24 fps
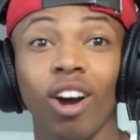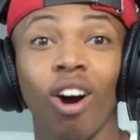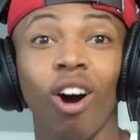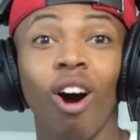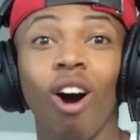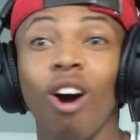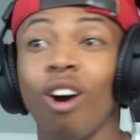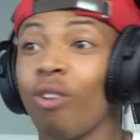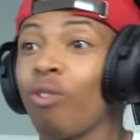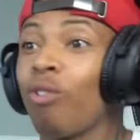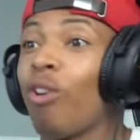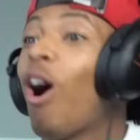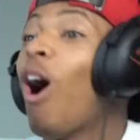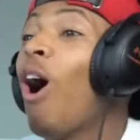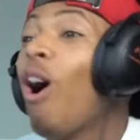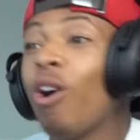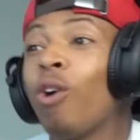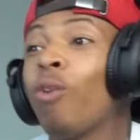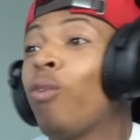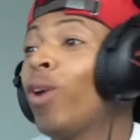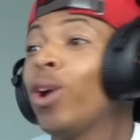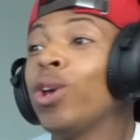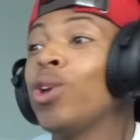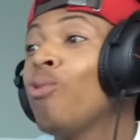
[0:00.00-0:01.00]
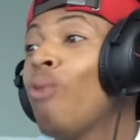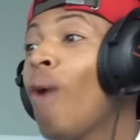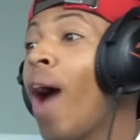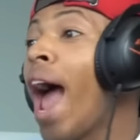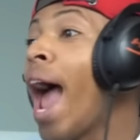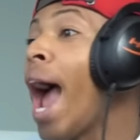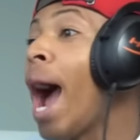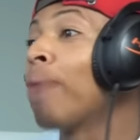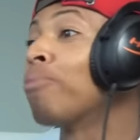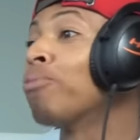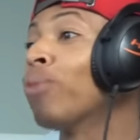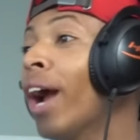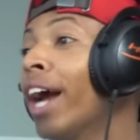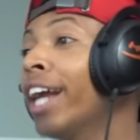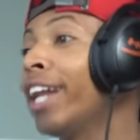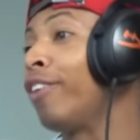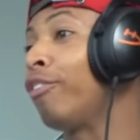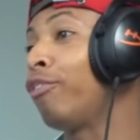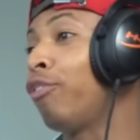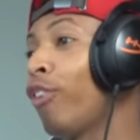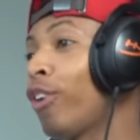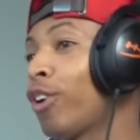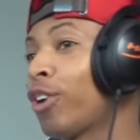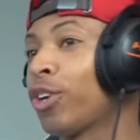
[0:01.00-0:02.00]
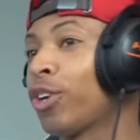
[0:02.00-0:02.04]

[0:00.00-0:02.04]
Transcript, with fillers: the Hulk. Hulk, where you at? I'm ready for